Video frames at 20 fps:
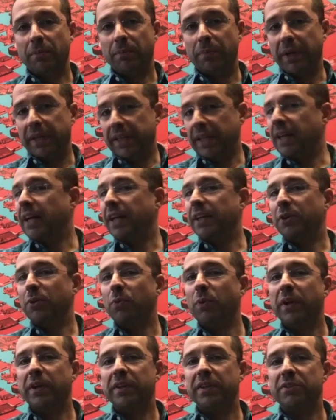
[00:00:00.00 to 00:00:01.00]
But yeah, you
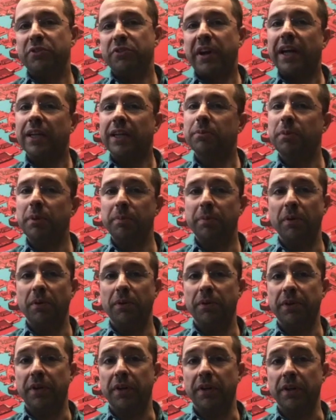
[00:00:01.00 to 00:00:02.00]
want to attract
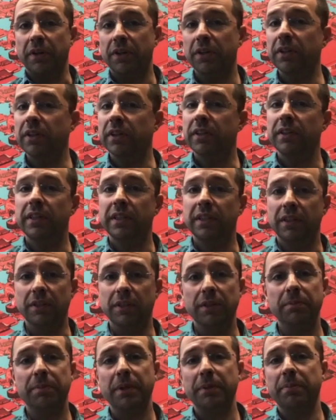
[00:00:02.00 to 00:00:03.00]
people that are good, and
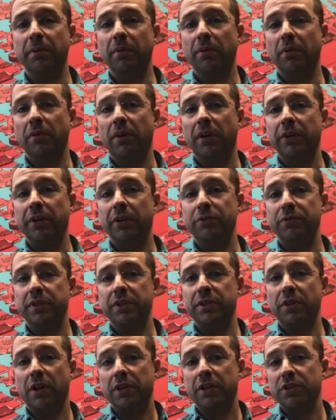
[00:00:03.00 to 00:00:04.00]
good people are
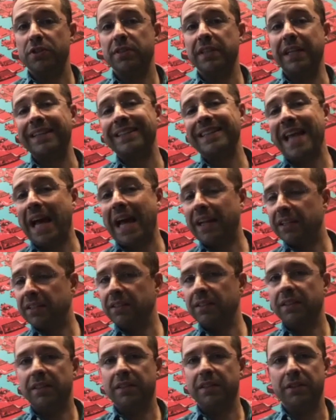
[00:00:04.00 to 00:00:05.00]
usually not just like
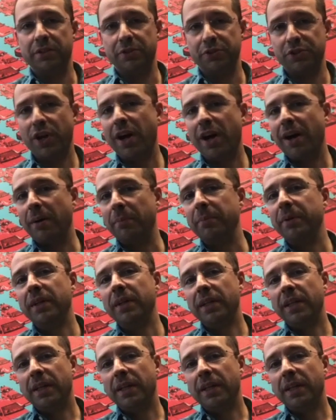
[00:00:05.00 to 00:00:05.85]
talented at their job,